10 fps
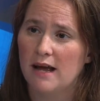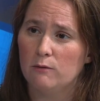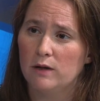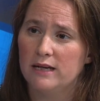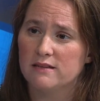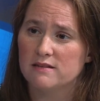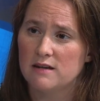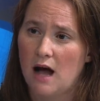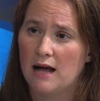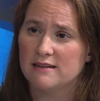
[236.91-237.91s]
and it's
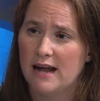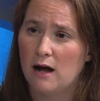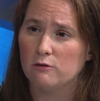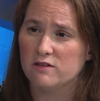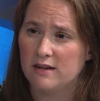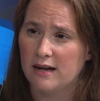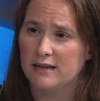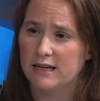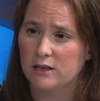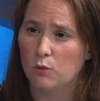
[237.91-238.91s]
not now
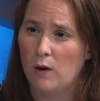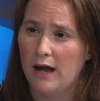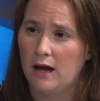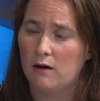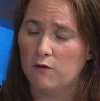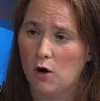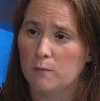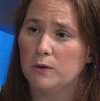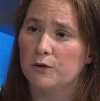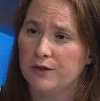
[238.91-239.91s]
standing in the way of our
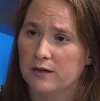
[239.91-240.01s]
ability to